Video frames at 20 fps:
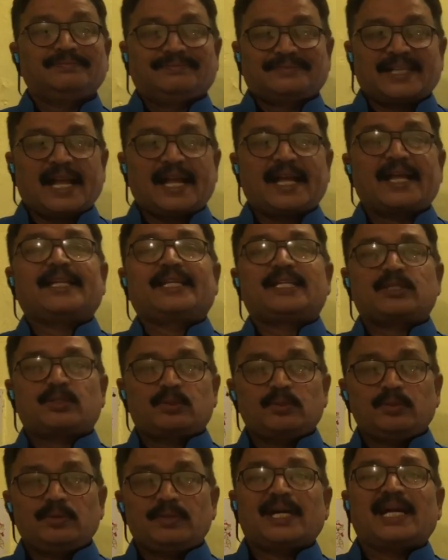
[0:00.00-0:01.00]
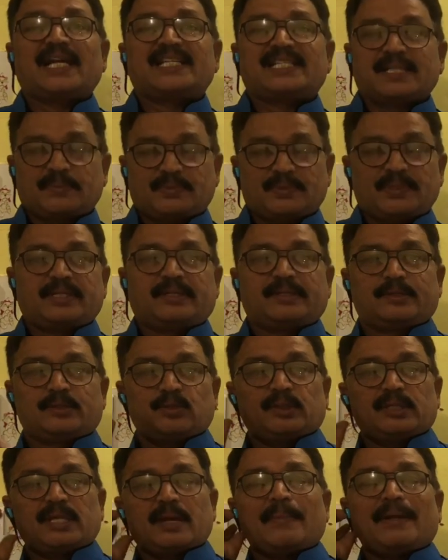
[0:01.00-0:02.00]
against to conception. So
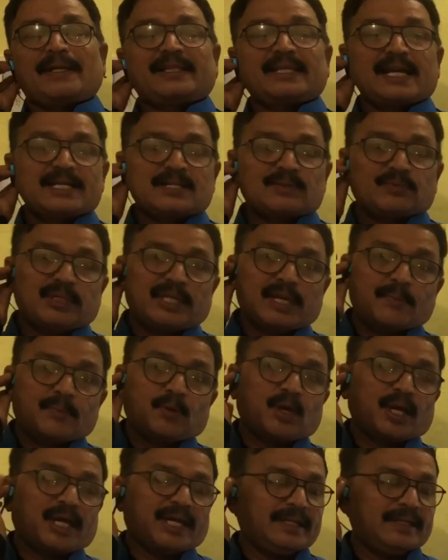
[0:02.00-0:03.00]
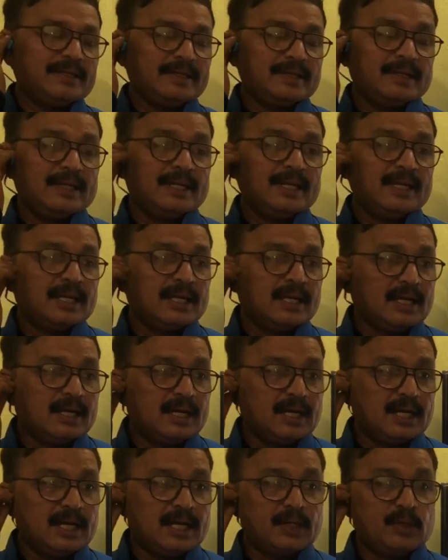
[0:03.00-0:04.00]
the methods we employ
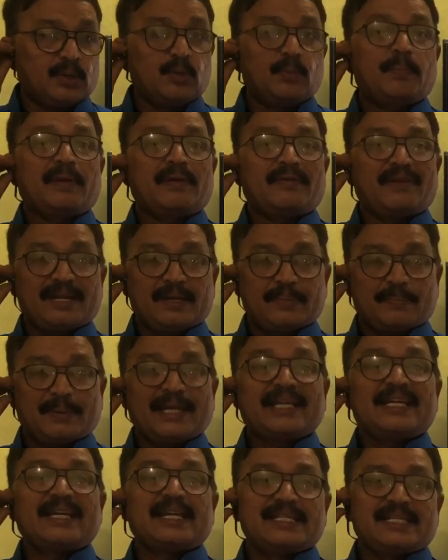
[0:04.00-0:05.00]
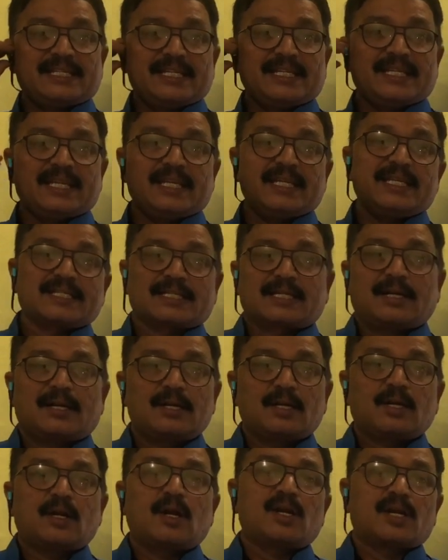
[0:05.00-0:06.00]
to prevent pregnancy is
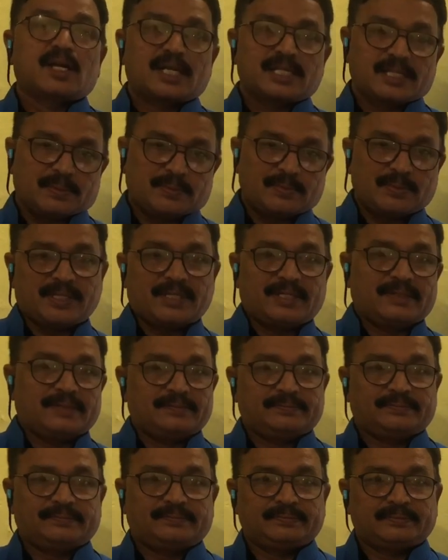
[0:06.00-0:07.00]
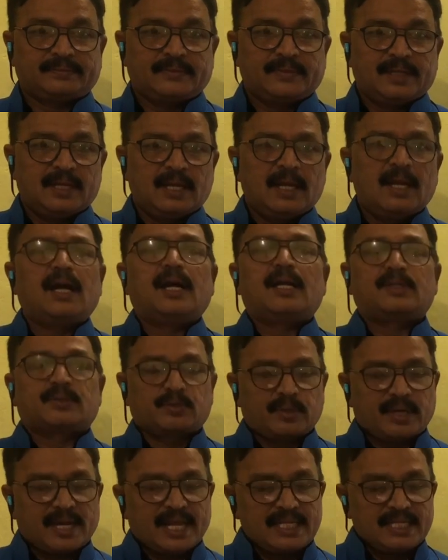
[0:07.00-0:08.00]
called contraception, also
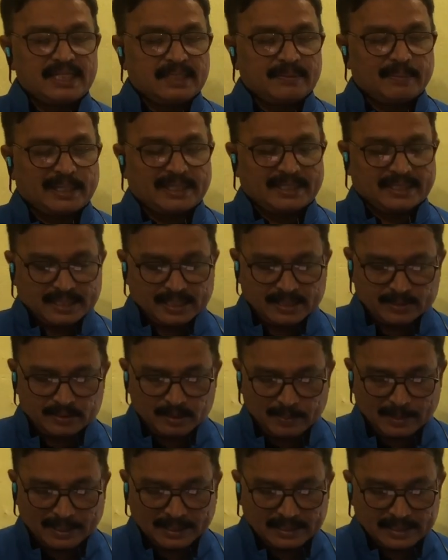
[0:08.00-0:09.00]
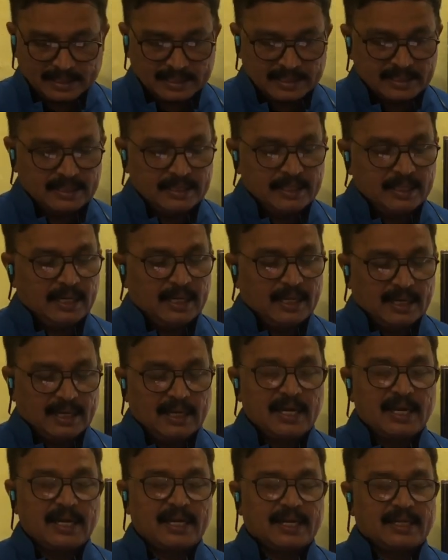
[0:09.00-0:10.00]
known as birth control methods.
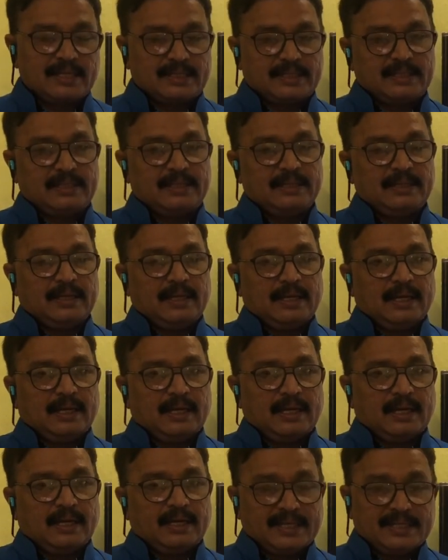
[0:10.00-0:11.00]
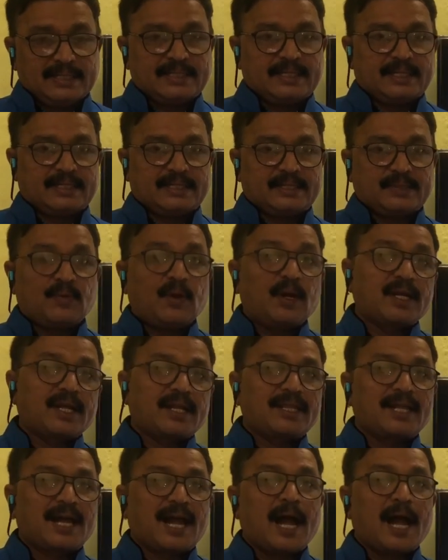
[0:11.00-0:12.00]
Let us discuss what are the